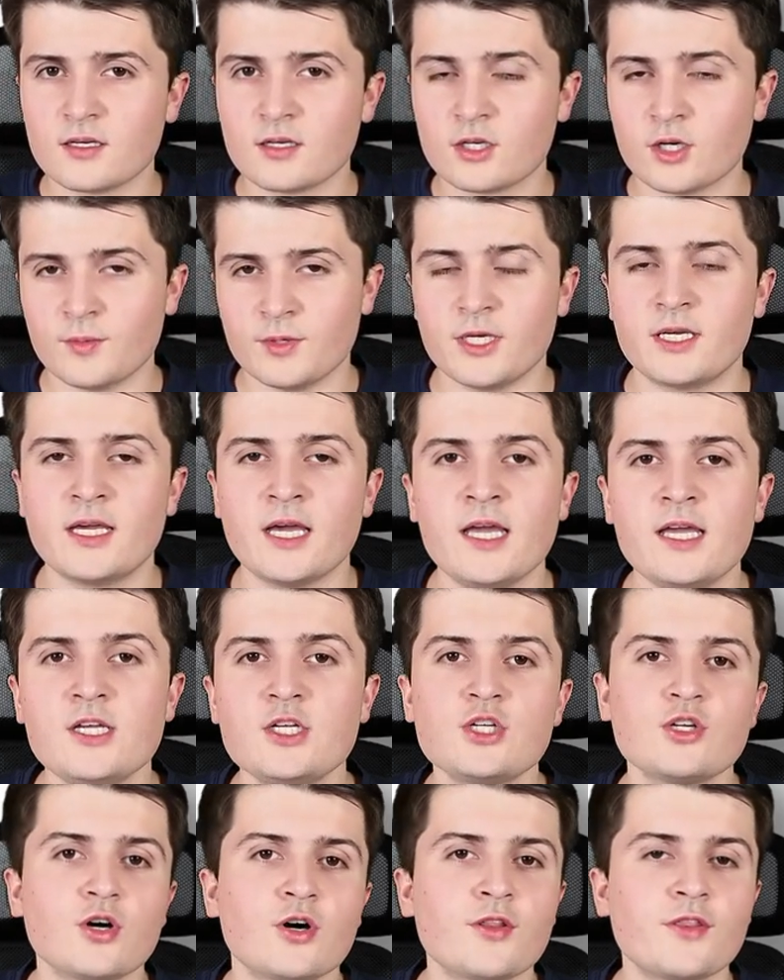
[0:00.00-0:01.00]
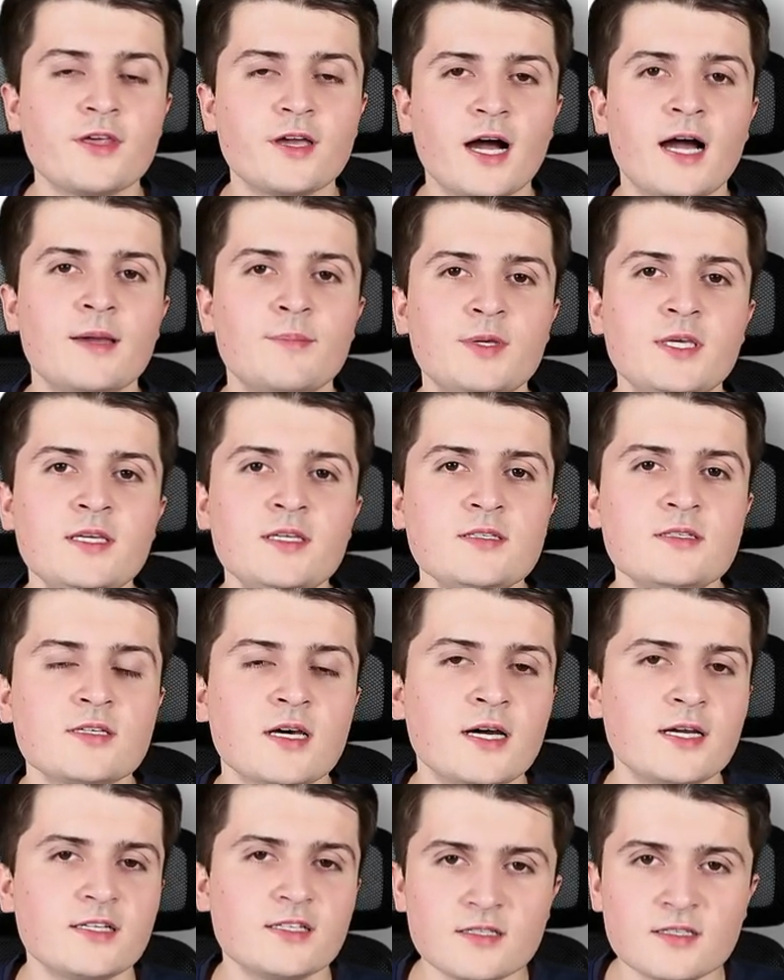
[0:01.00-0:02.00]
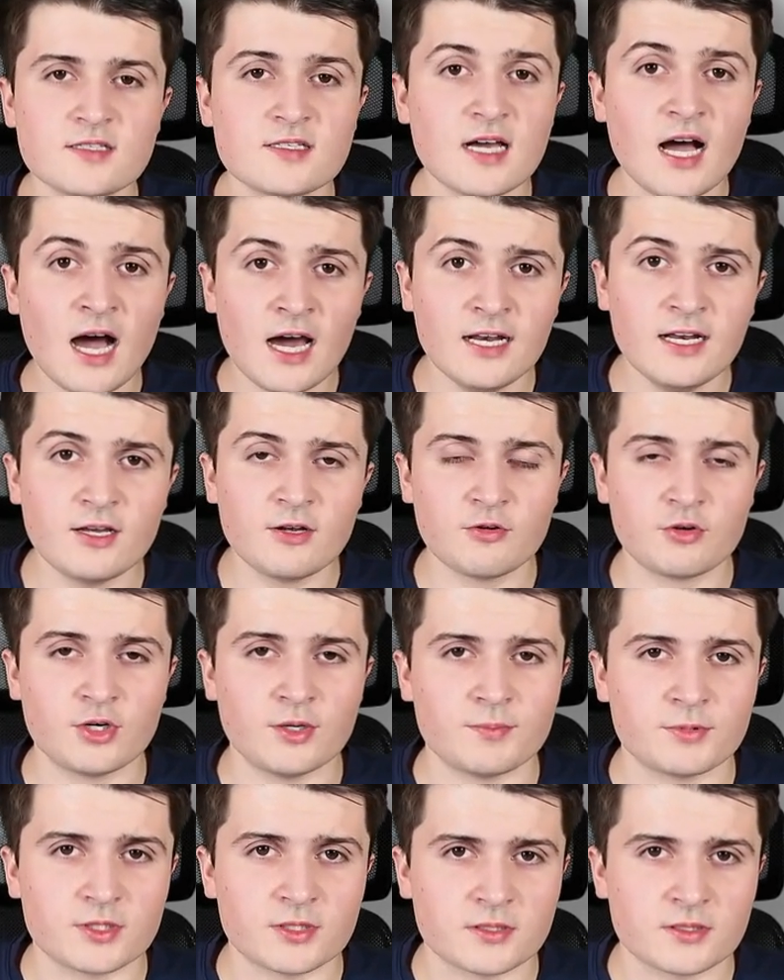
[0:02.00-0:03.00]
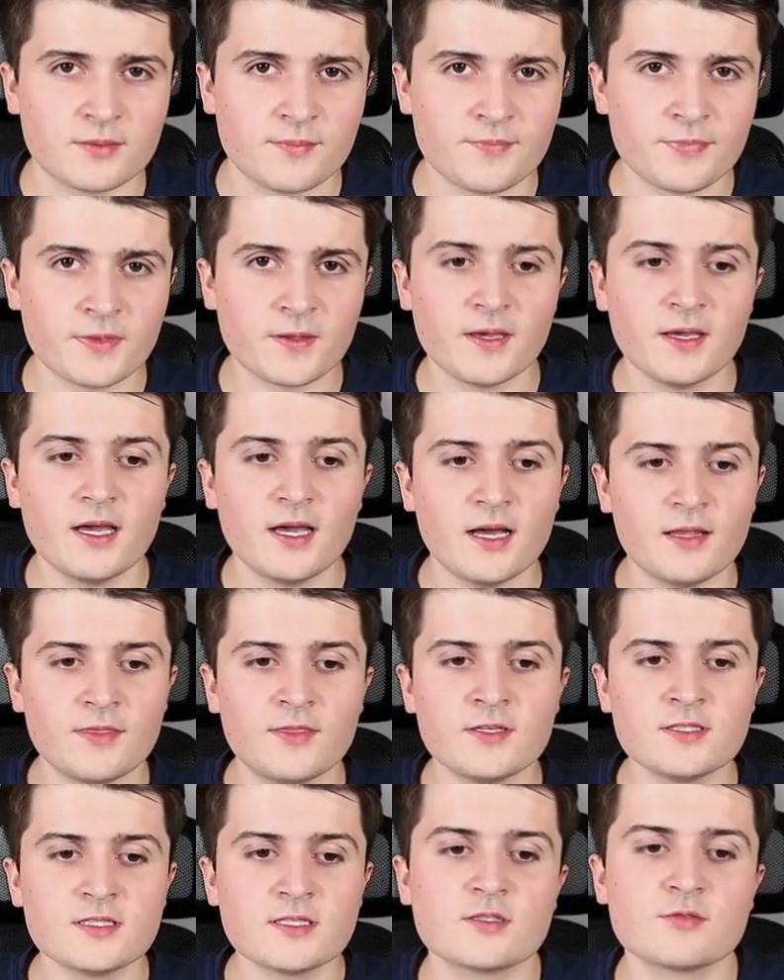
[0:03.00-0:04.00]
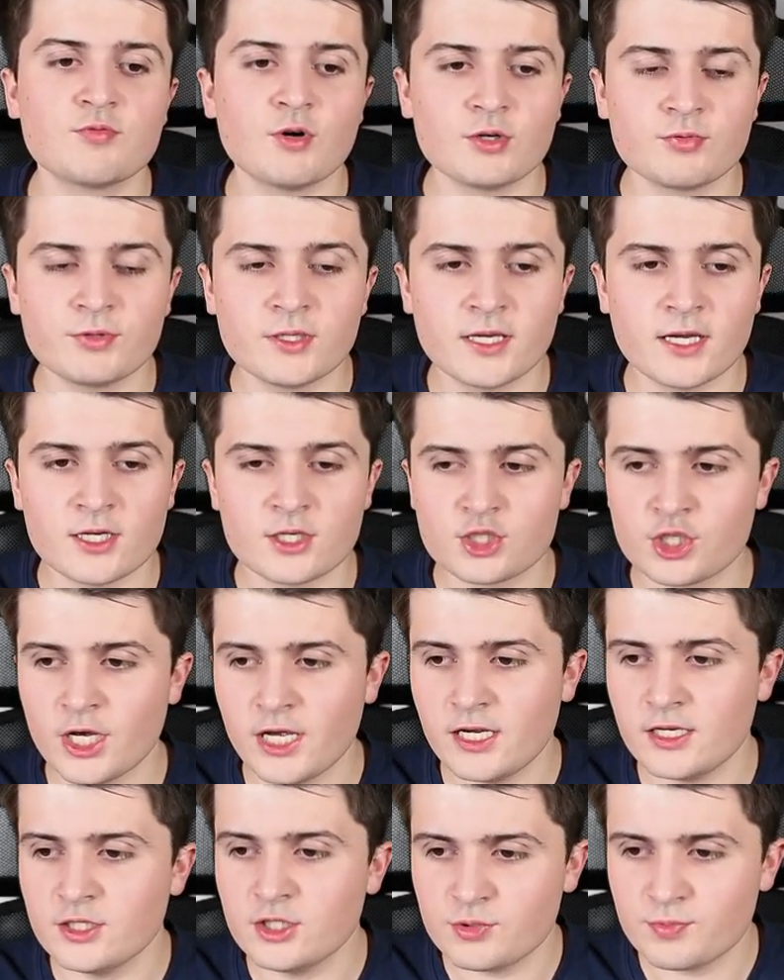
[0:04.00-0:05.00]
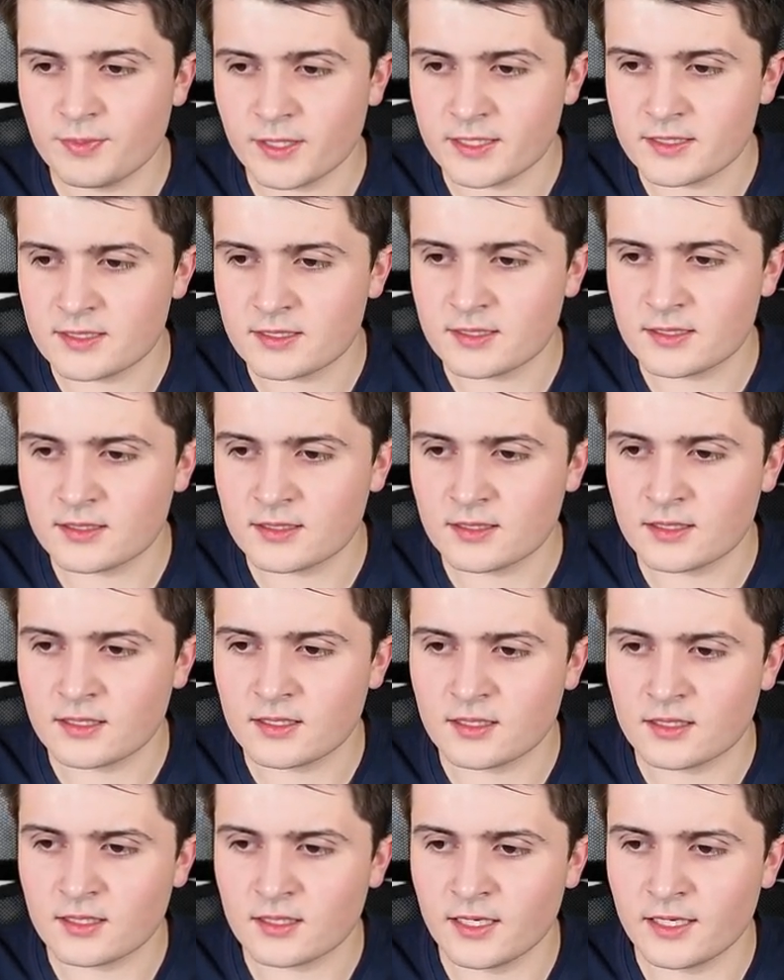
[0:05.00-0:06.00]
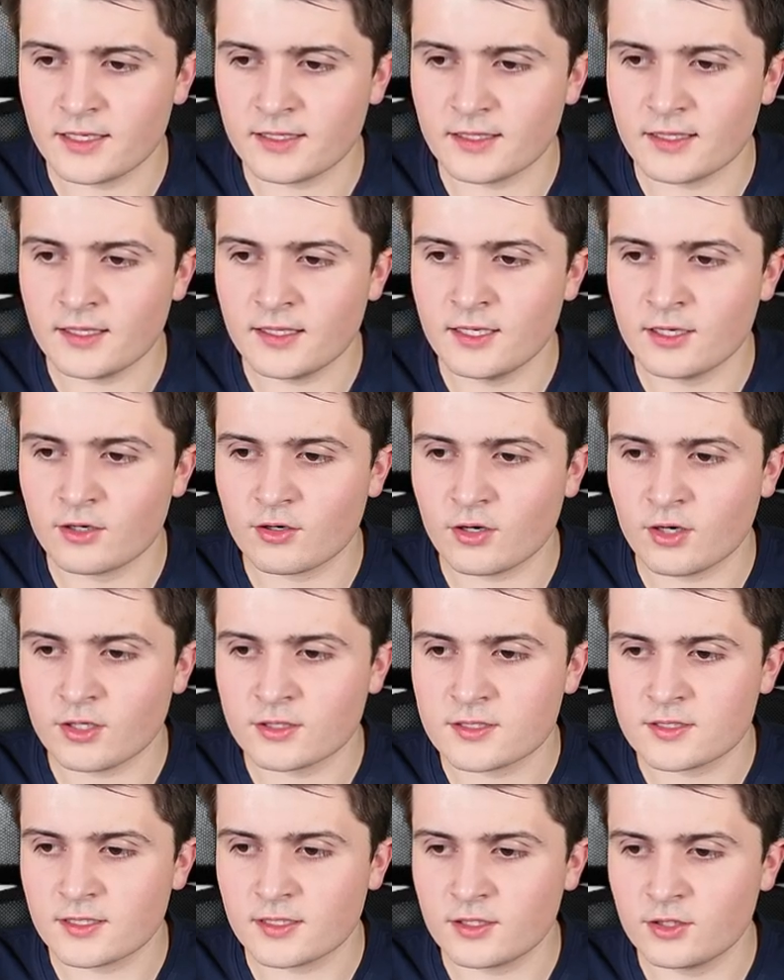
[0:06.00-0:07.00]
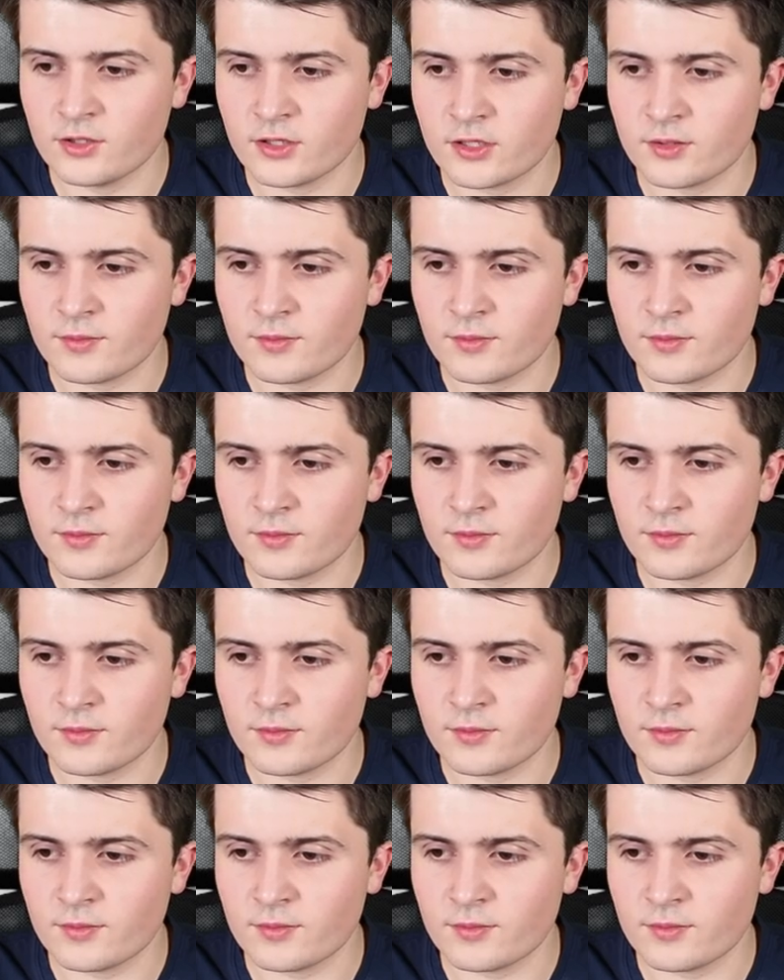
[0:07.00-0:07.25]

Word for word: Communication on the IP side is unencrypted. And this is what we can change by clicking here on Secure